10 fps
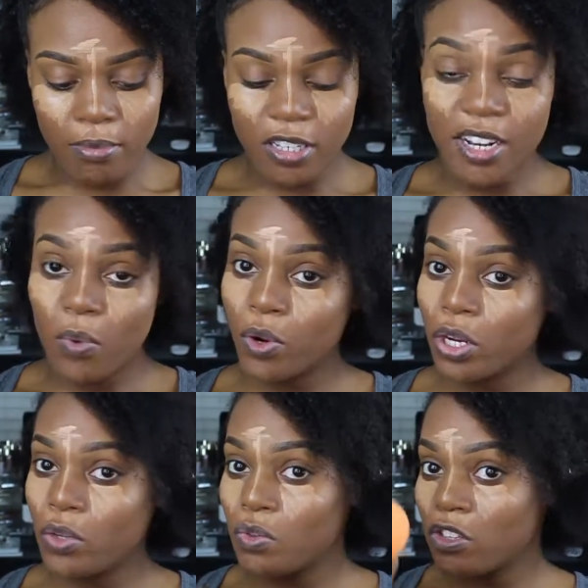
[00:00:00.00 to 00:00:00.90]
Today we're
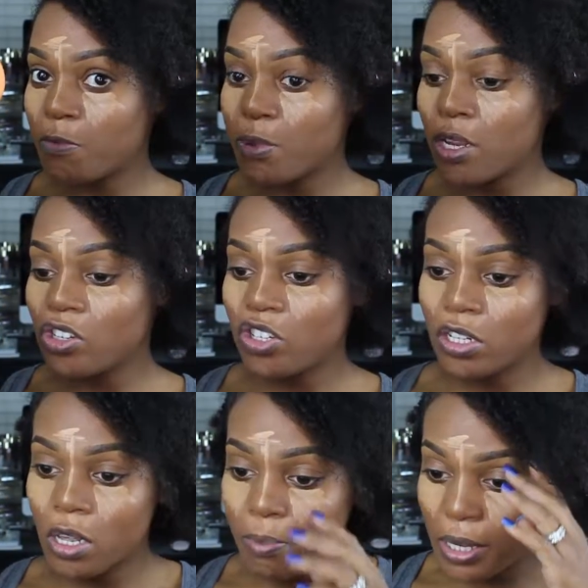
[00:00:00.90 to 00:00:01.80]
going to use the sponge
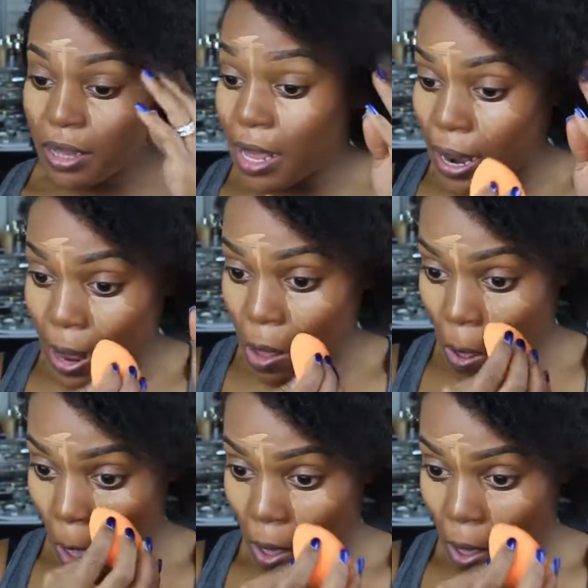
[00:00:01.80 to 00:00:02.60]
to blend that out.